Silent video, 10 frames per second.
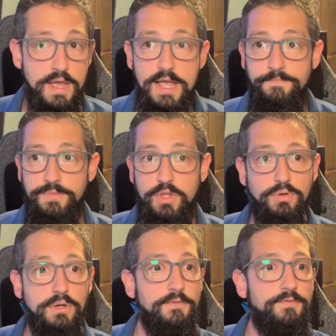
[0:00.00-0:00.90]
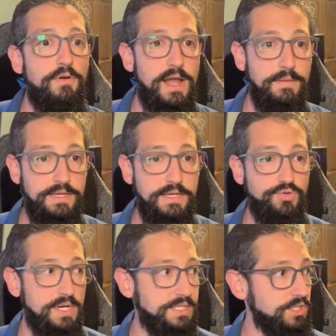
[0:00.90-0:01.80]
They're looking for IP
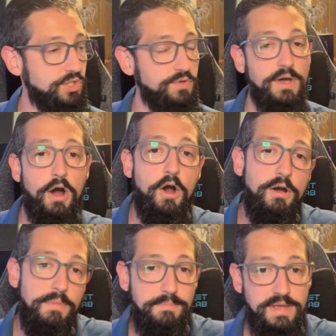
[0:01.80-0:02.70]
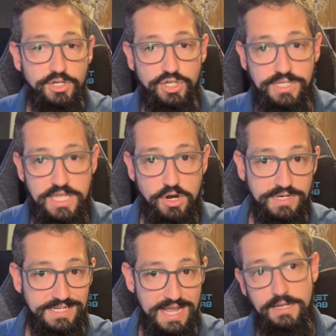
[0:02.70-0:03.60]
addresses. You've got RMM agents that are
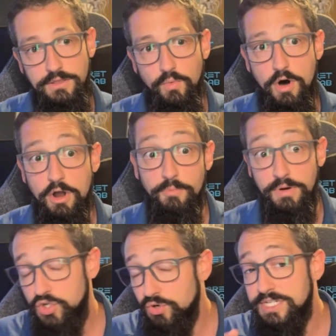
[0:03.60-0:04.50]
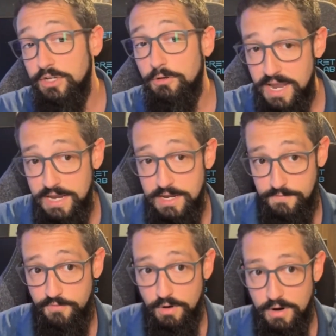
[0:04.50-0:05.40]
dead in the water, but you're still paying
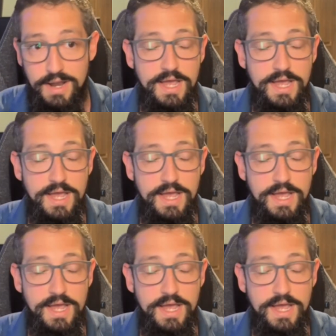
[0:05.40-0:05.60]
for.